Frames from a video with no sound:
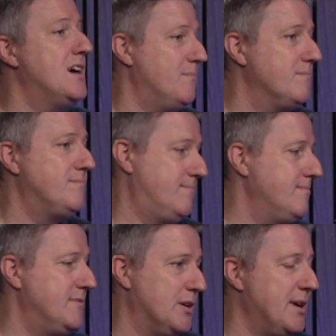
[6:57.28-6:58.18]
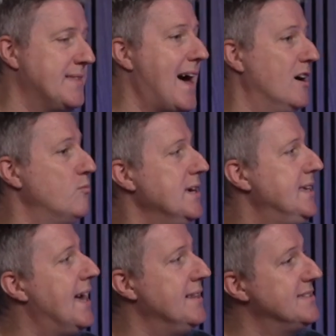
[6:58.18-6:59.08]
up doing that at
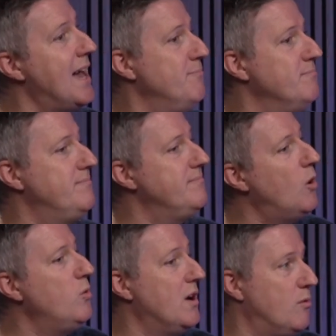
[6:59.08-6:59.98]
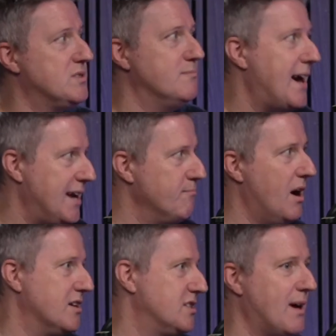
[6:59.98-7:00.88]
weekends, and although I wasn't paid
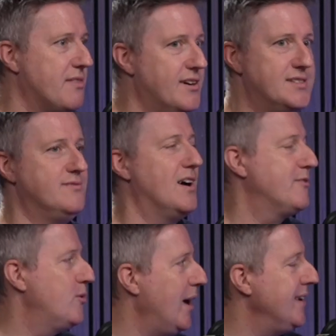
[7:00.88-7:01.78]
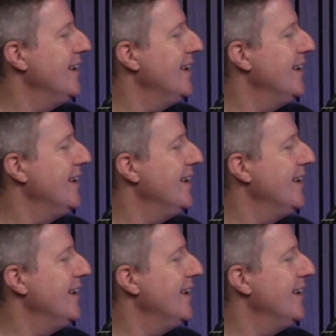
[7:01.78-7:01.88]
much, it's about 35 quid,